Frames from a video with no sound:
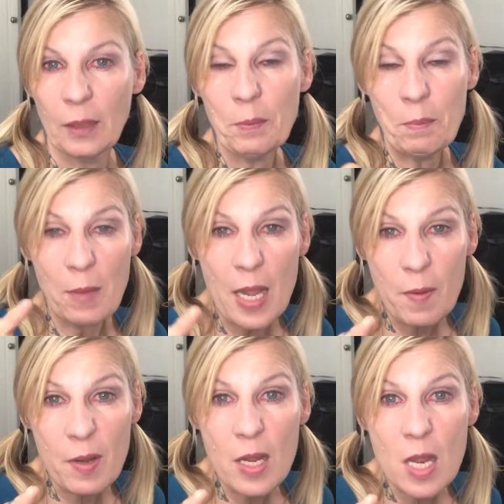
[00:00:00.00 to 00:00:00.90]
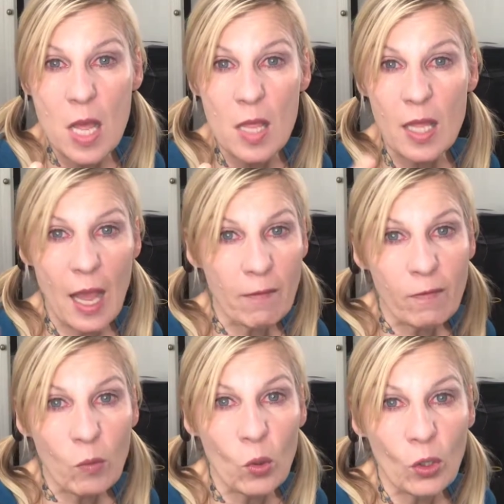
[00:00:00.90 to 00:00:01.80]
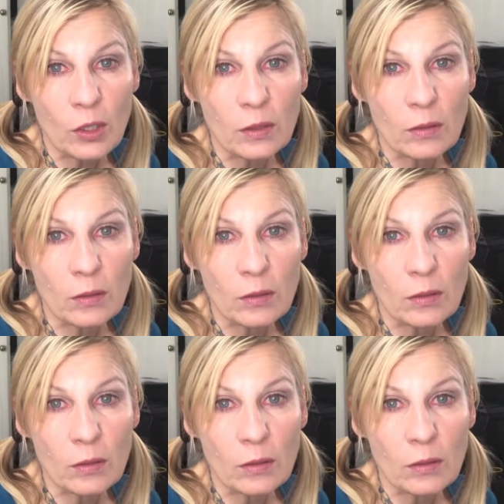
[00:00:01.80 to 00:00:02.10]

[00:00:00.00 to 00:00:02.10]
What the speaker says: maybe the F word,